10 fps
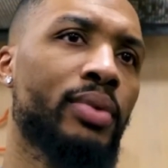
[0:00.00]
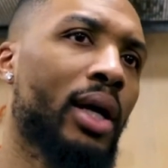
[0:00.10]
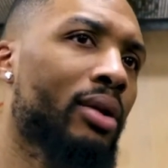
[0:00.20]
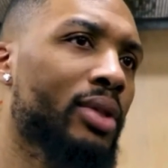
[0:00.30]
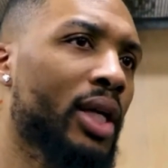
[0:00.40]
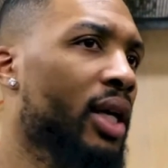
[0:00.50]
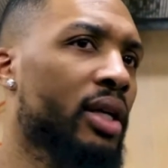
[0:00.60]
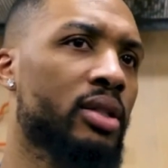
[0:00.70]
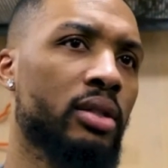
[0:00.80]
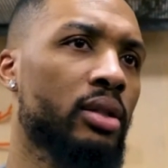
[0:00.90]
but I don't think
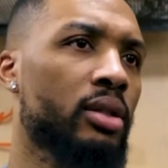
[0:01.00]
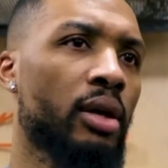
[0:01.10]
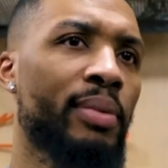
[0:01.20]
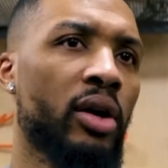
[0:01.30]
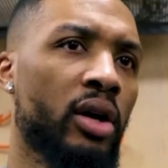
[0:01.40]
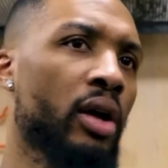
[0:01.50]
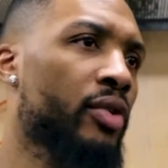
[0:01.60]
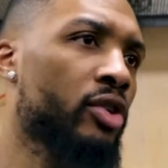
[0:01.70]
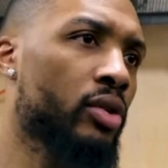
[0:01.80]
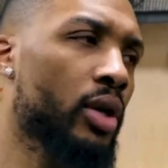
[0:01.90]
it's uh, about
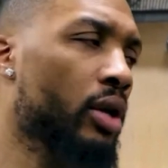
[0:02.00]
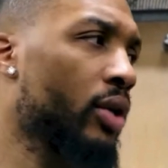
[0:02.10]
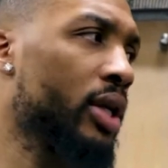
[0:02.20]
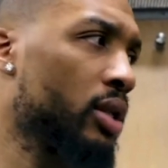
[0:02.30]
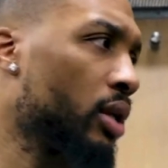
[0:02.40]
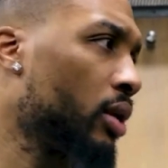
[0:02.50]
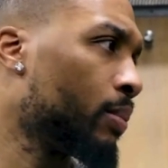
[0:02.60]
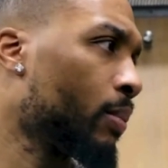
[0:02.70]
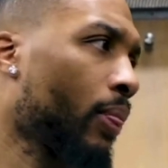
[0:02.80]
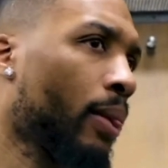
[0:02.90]
comfort. You know, they're a great team.